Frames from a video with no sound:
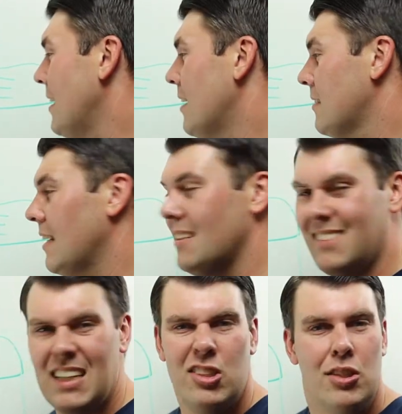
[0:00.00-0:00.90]
content is
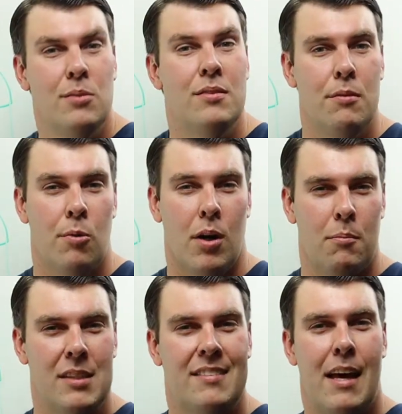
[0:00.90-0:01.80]
that juicy
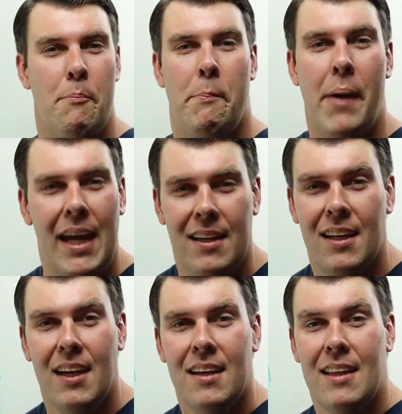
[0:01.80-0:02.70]
worm. It's that bait
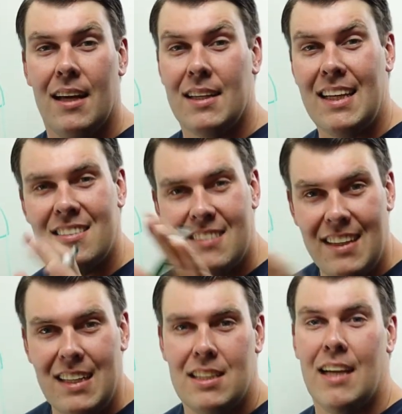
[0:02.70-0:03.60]
that gets
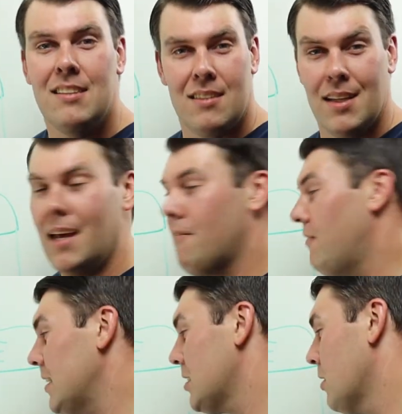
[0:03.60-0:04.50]
the attention of that
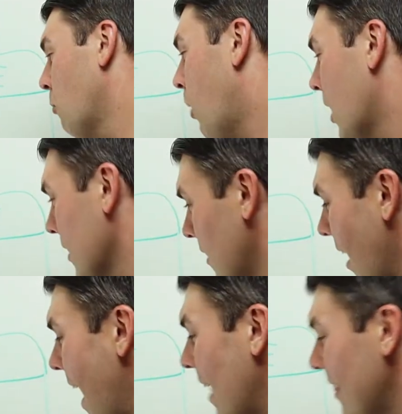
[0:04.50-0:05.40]
fish in the water. Your
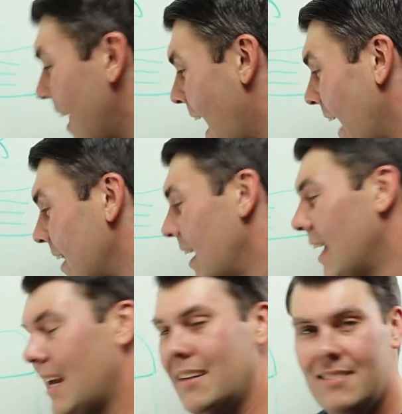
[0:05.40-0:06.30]
headline
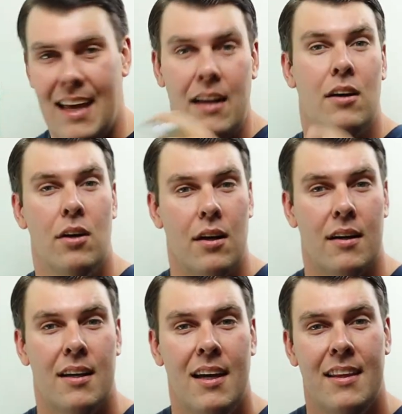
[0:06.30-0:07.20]
is that
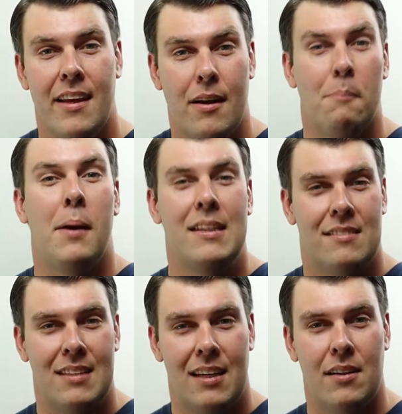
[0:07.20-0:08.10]
hook that your bait's
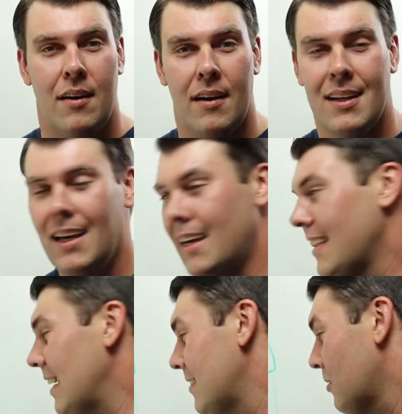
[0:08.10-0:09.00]
sitting on
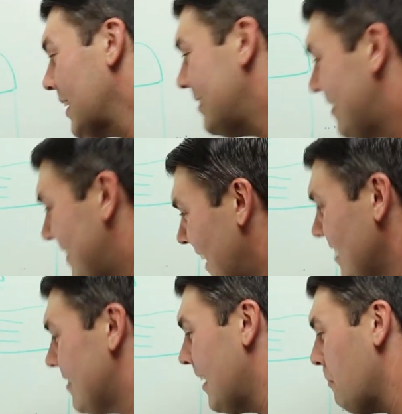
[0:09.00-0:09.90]
that really
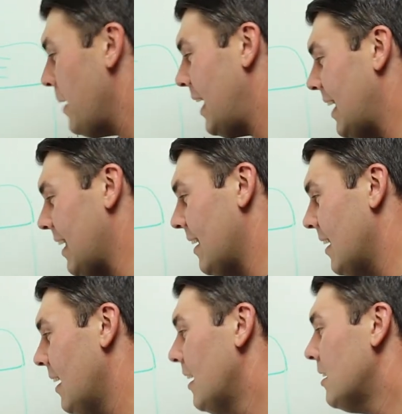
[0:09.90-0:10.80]
sinks them
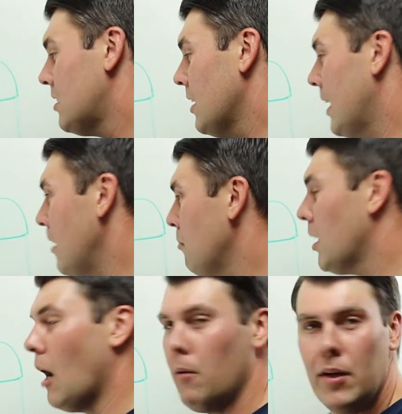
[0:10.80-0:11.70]
in to keep
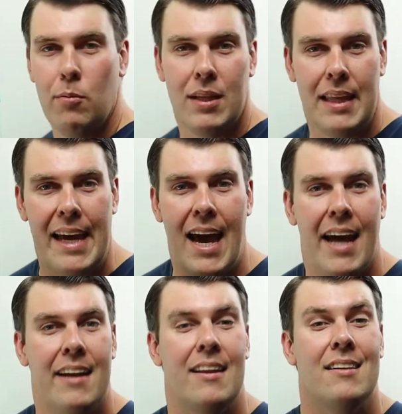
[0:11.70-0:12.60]
going with the
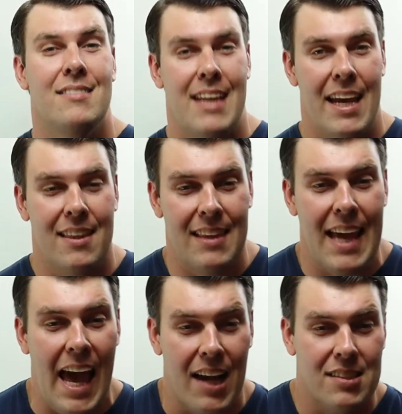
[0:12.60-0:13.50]
ad and then take
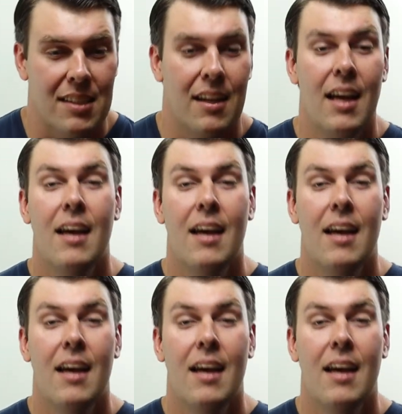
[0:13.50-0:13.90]
the action